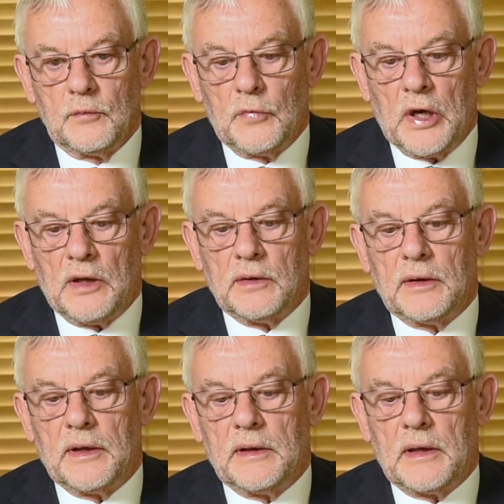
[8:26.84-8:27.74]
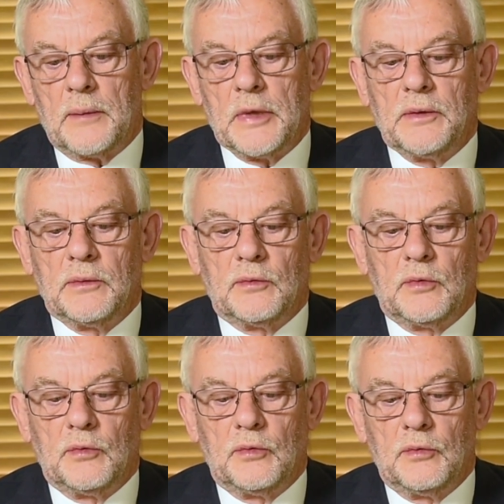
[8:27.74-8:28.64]
Well, I
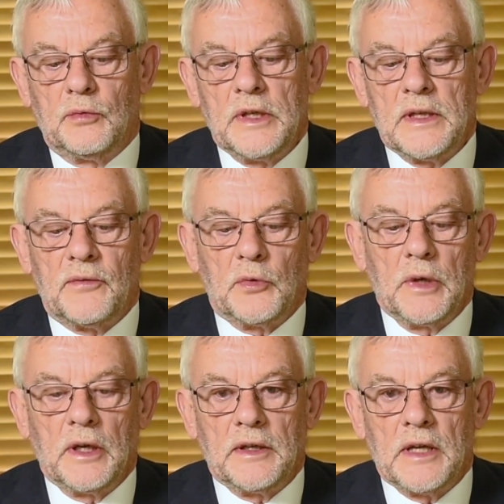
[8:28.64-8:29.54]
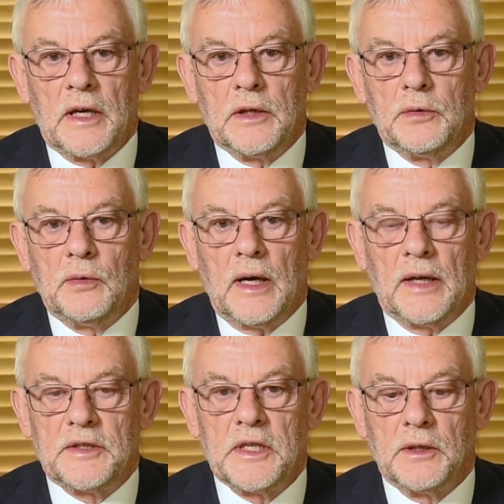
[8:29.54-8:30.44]
mean, we never really know
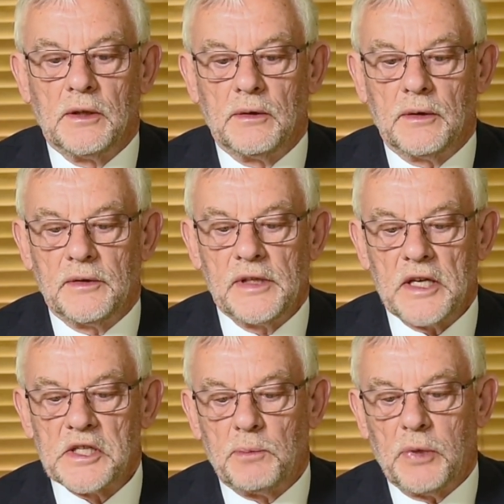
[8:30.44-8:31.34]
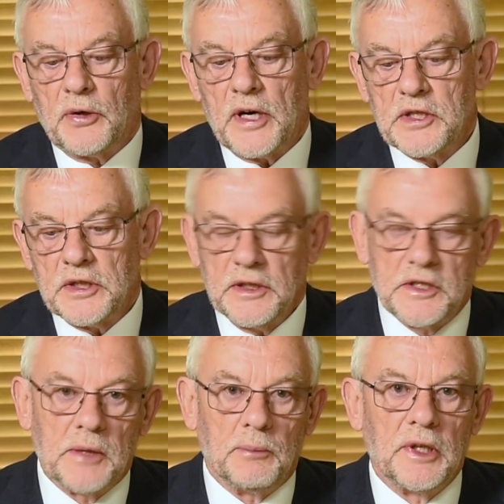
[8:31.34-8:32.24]
until the exploration
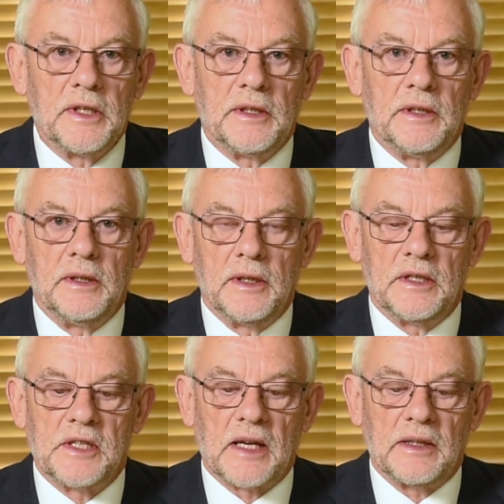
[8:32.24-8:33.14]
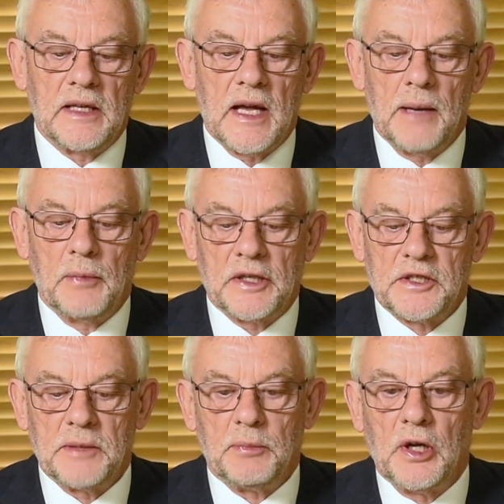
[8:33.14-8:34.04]
is completed exactly how much
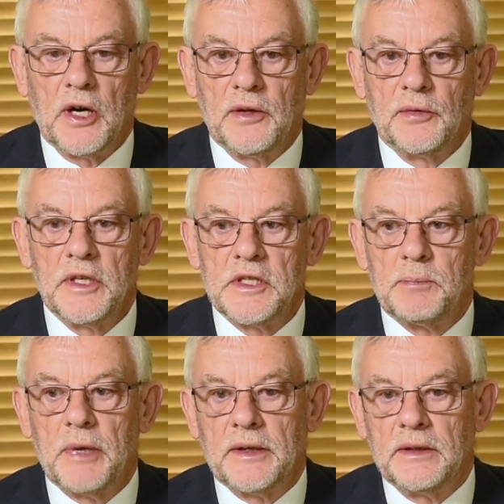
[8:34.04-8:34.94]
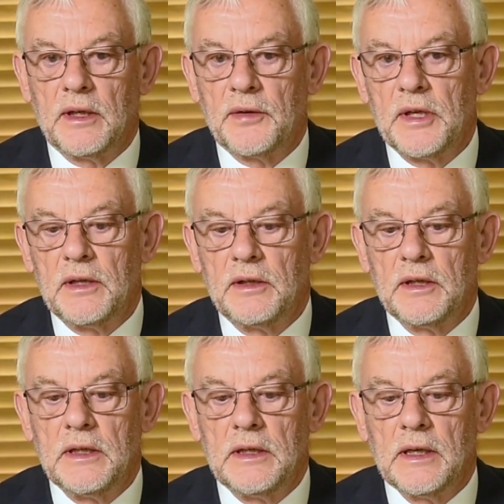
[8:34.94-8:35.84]
supply there is, but I think
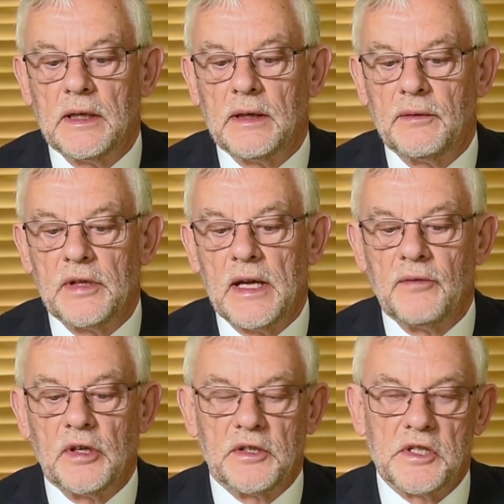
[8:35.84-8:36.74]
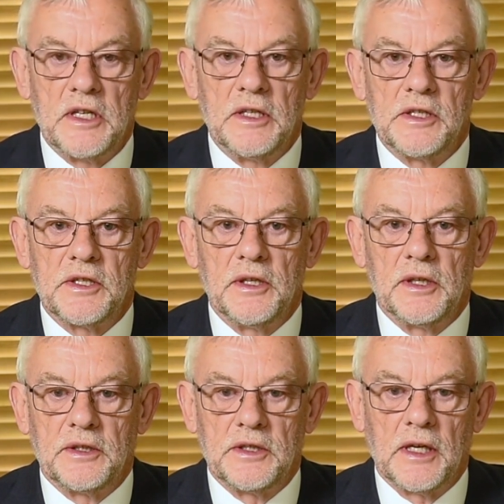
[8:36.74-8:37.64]
the evidence is
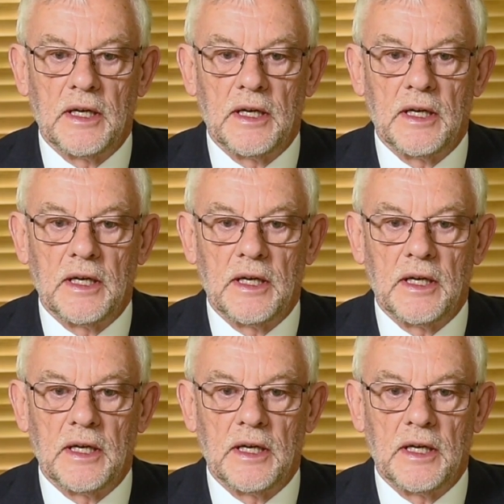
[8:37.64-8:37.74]
that